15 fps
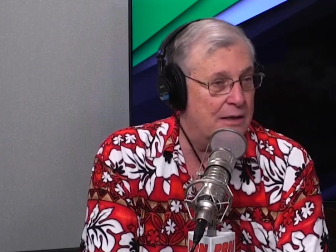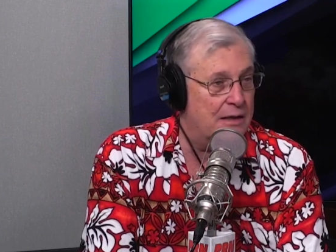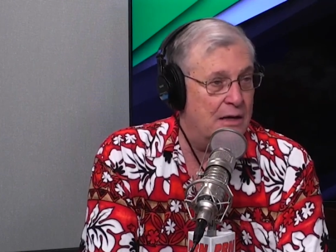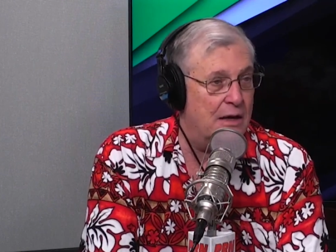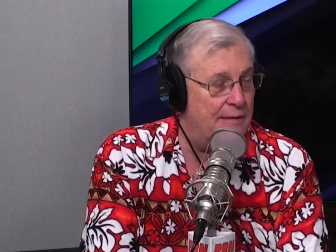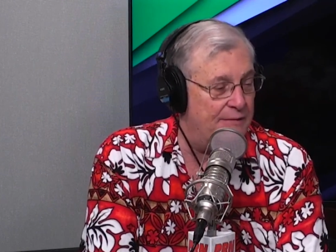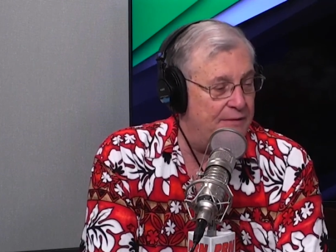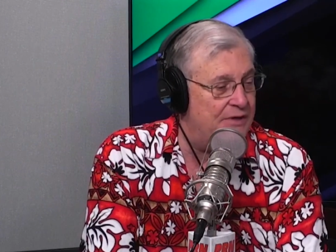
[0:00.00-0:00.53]
you
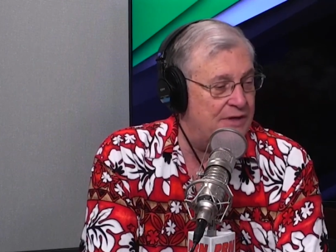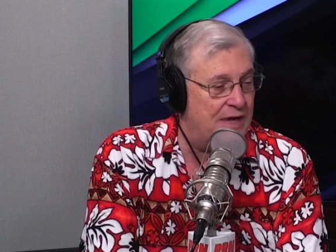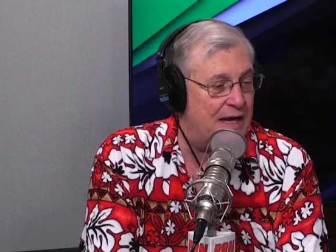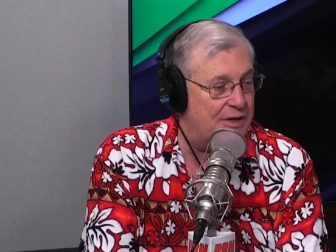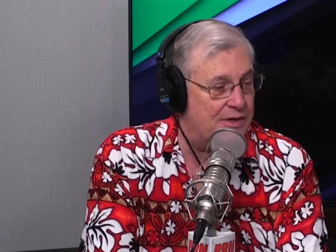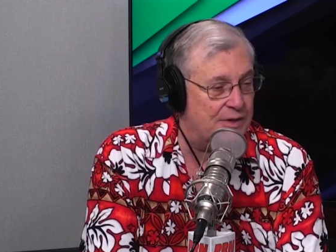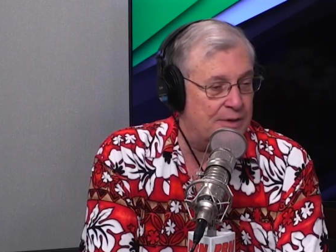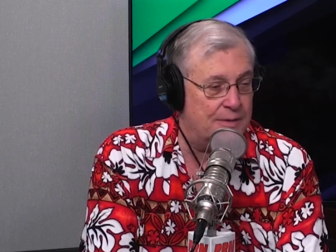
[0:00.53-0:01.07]
know, if he
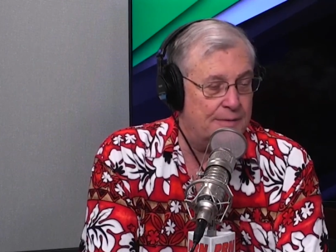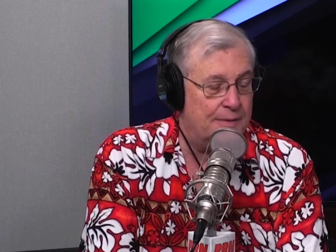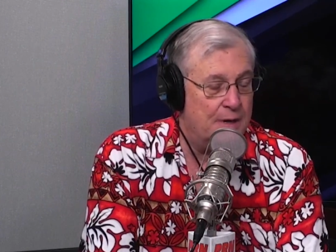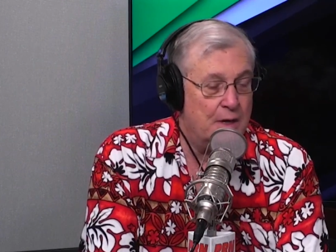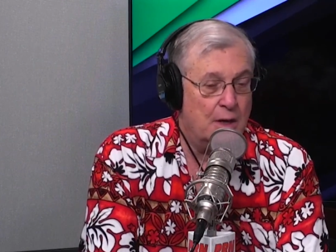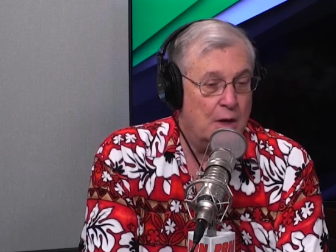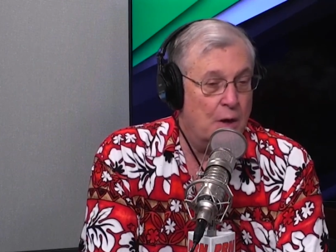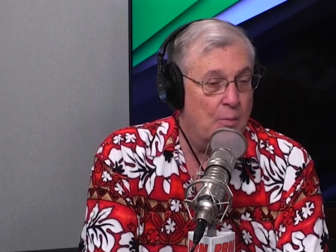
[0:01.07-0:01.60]
signs a
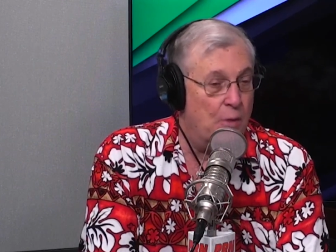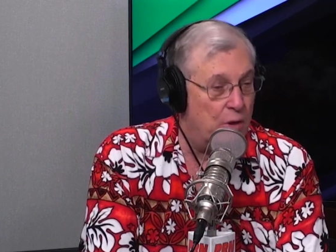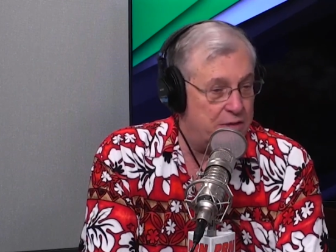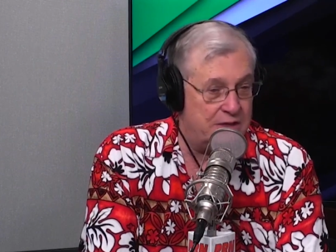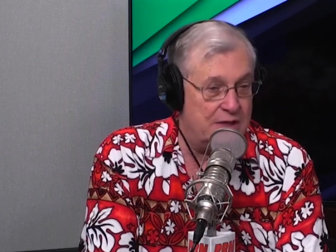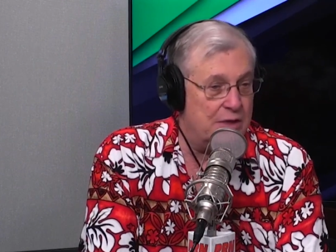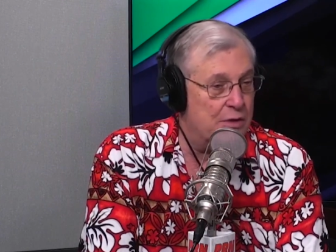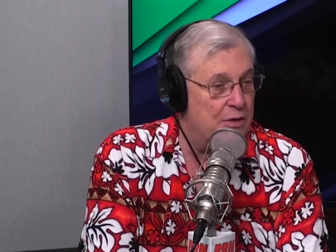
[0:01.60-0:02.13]

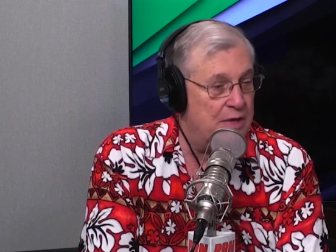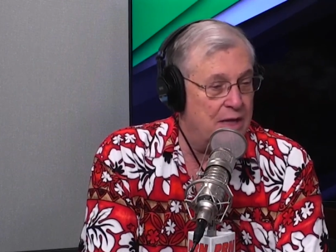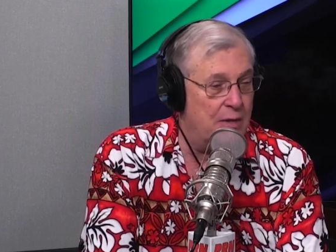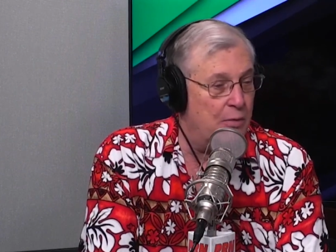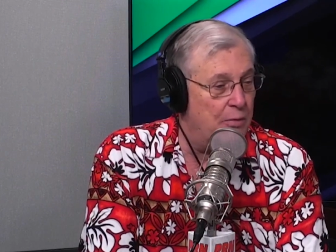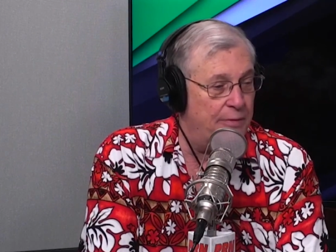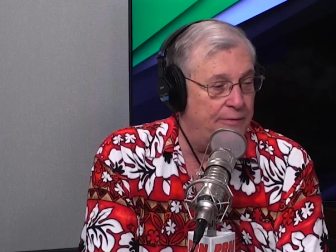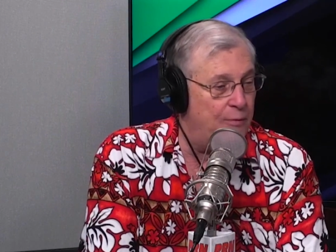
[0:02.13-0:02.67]
multi-year deal
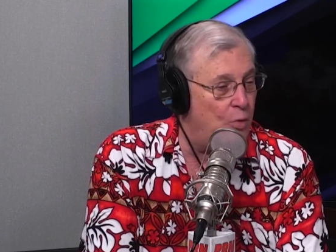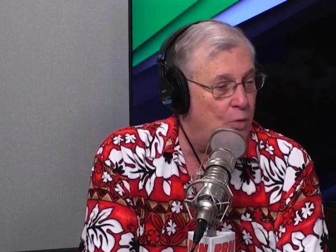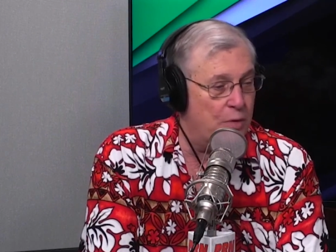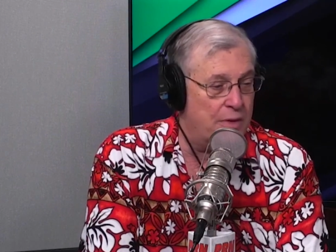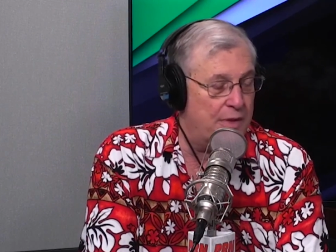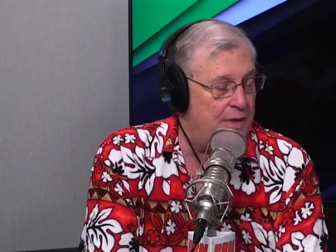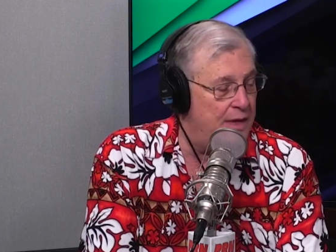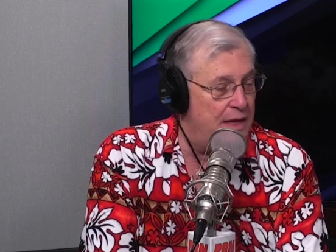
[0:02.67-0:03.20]
with
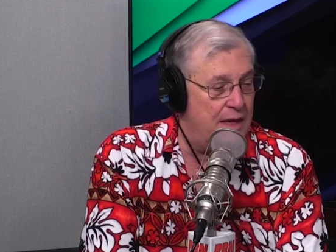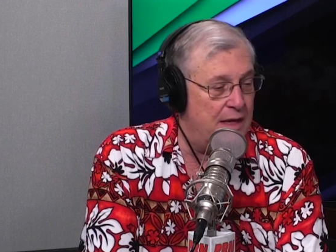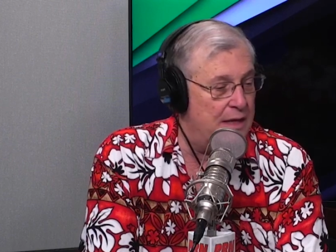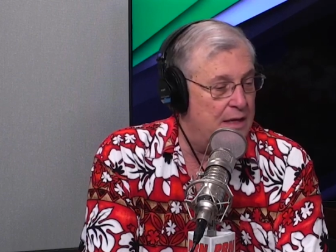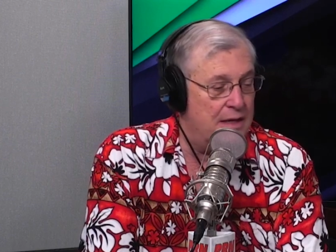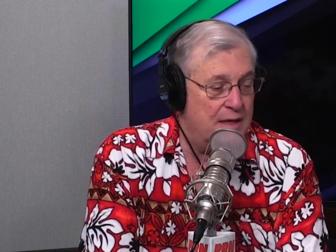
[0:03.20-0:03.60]
Ford, then